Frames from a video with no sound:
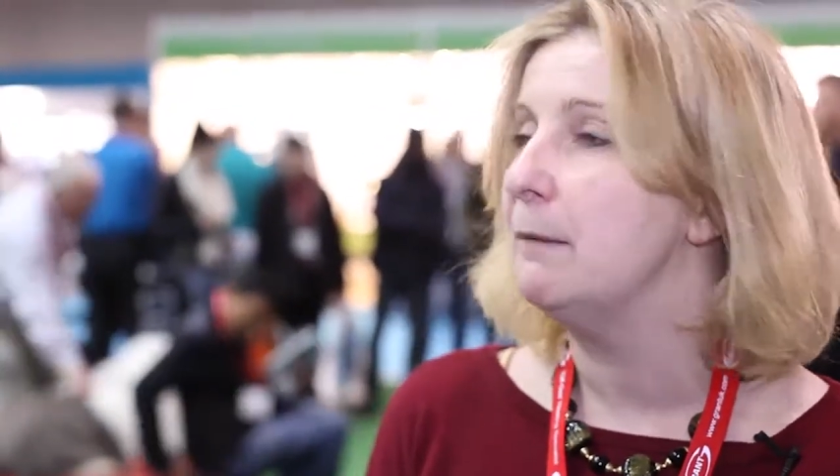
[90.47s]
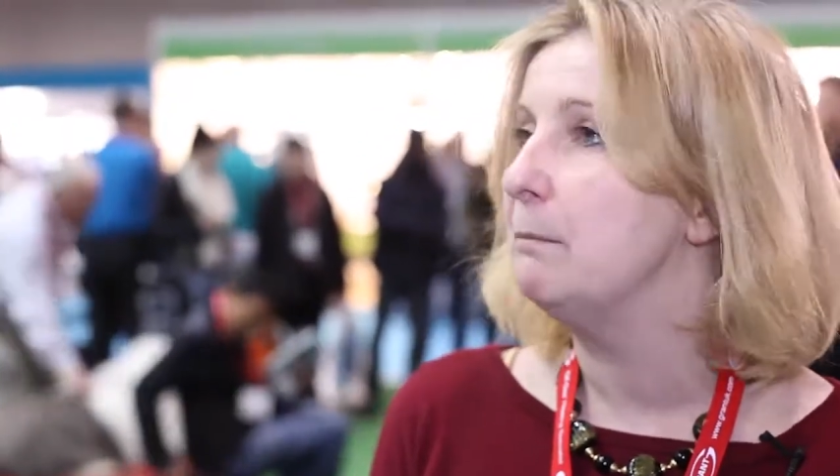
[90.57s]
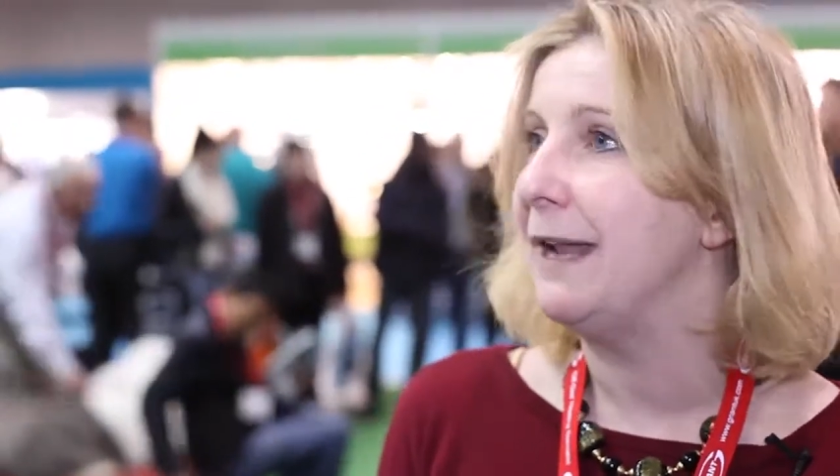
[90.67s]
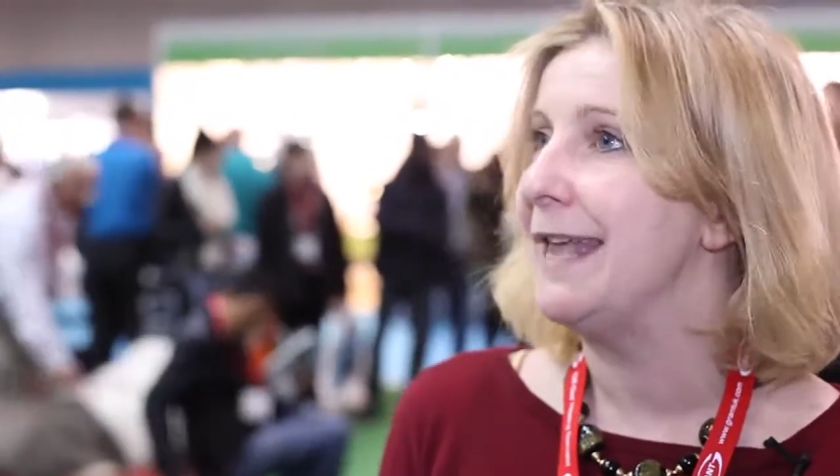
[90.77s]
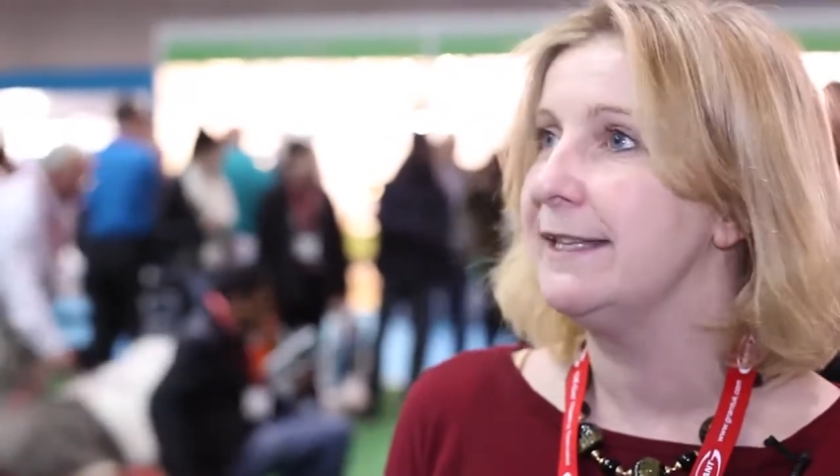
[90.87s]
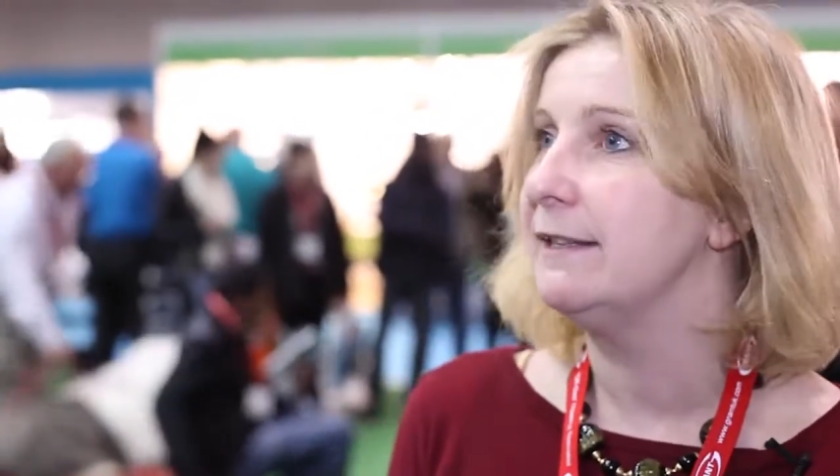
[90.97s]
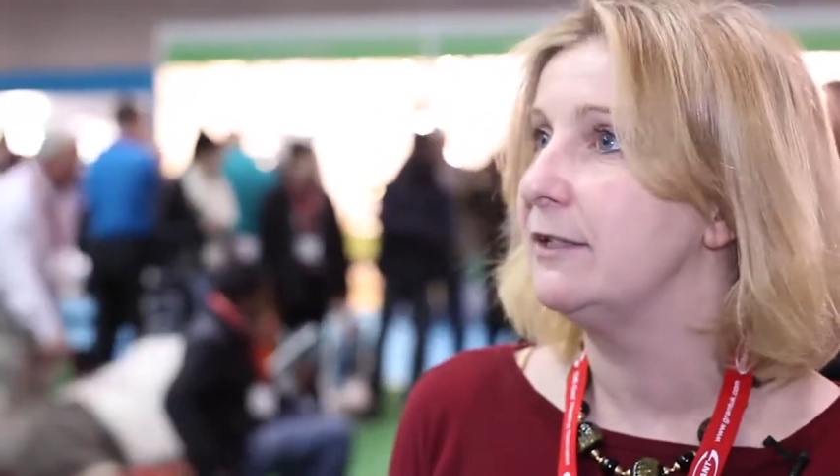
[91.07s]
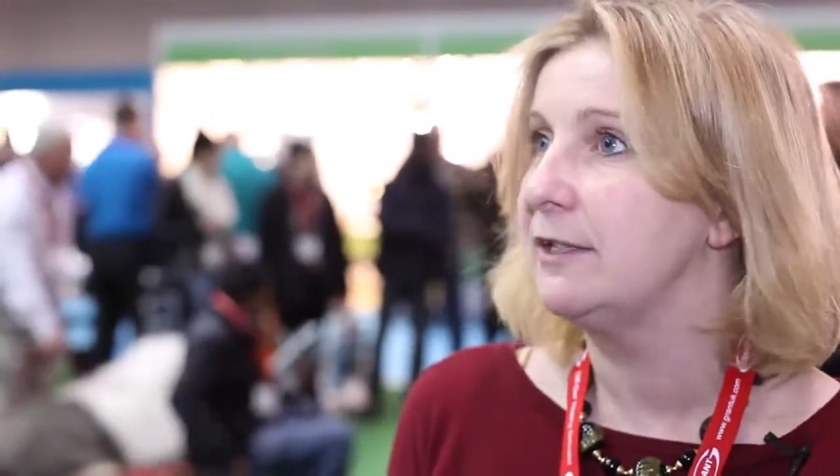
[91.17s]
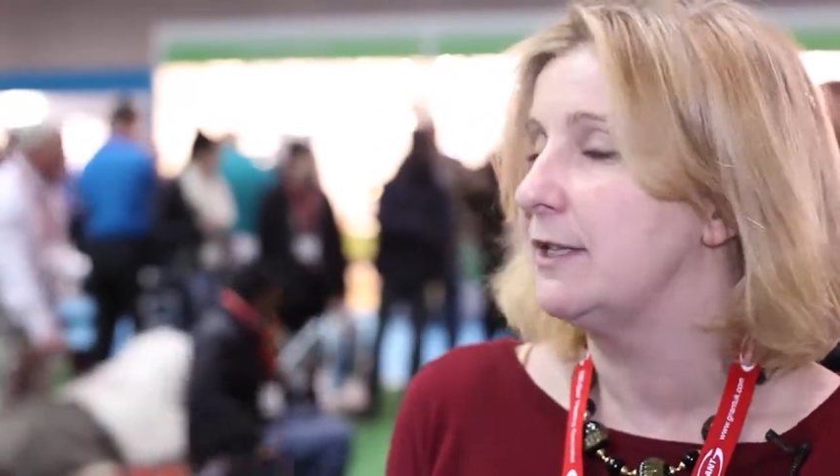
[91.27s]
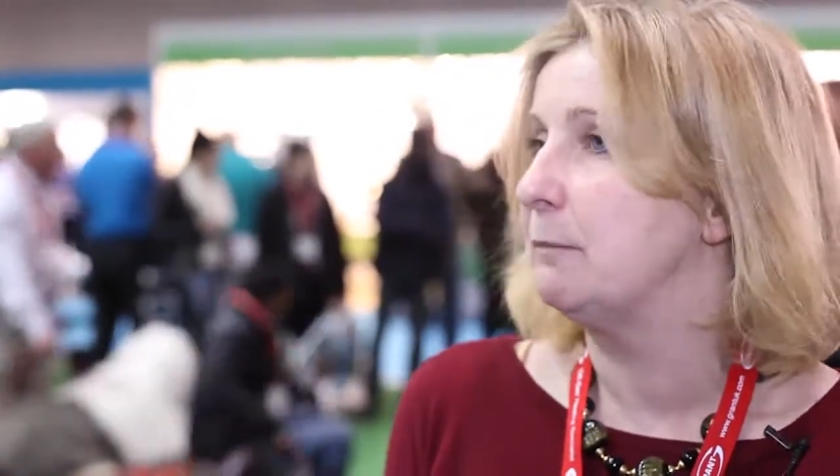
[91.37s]
unpleasant
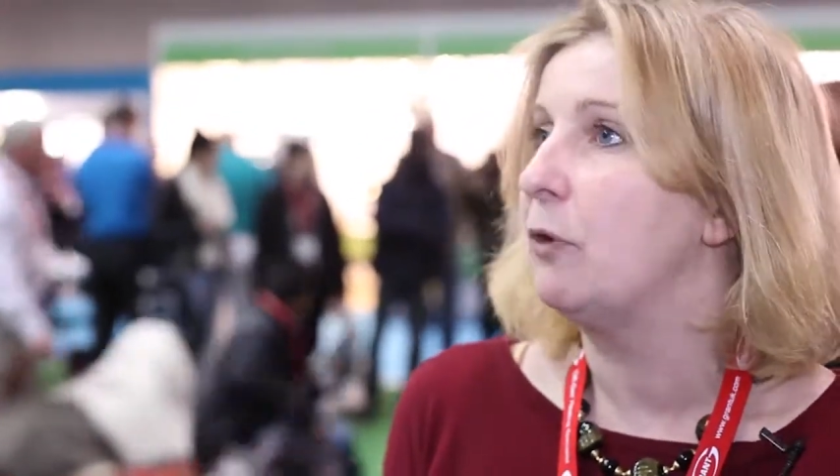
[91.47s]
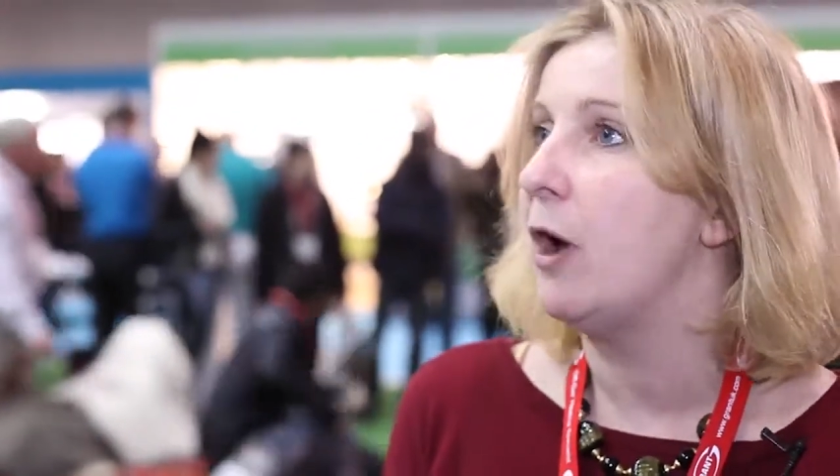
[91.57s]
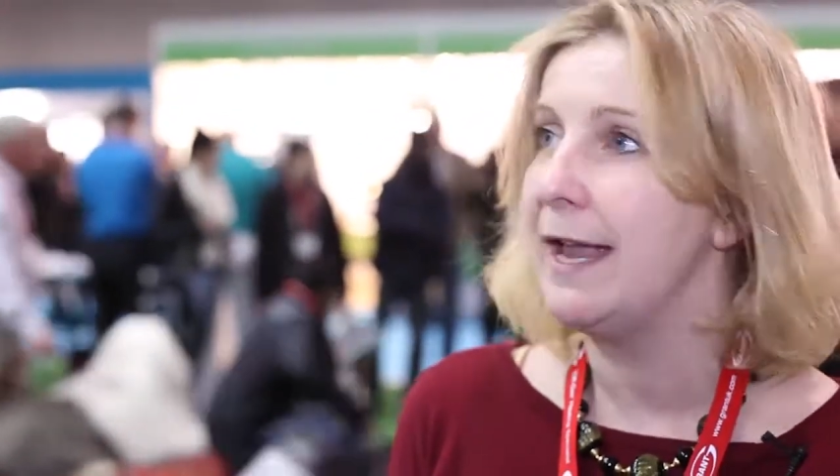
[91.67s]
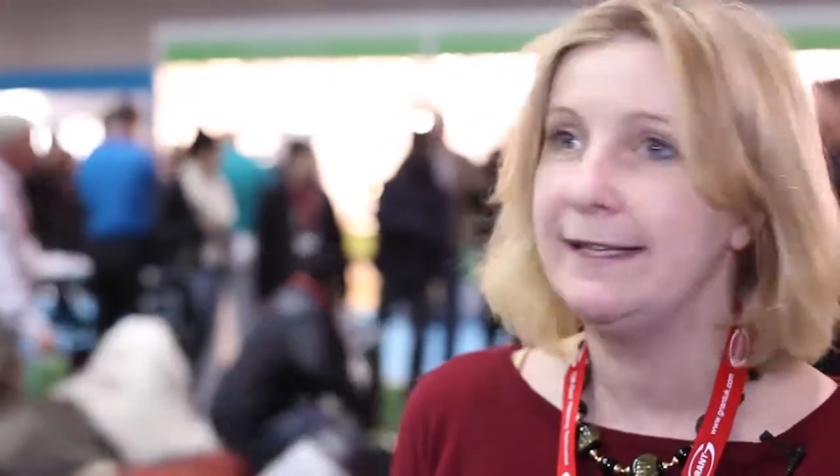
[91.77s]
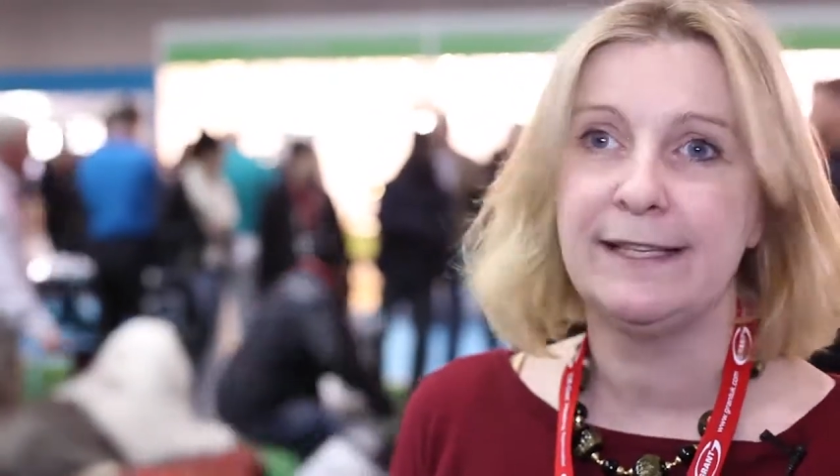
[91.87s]
surprise.